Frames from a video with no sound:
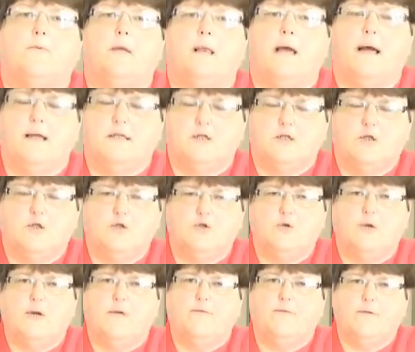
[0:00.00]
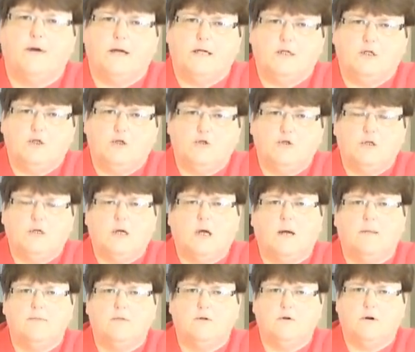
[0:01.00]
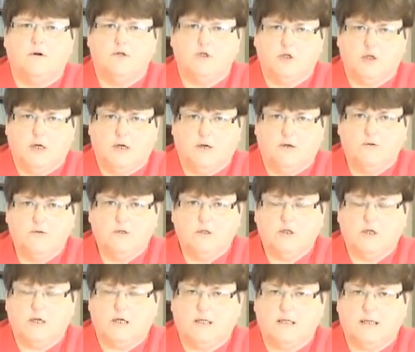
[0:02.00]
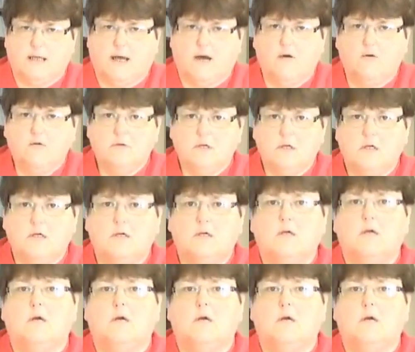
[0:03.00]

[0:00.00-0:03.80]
We like to invite you to come to our channel to check us out.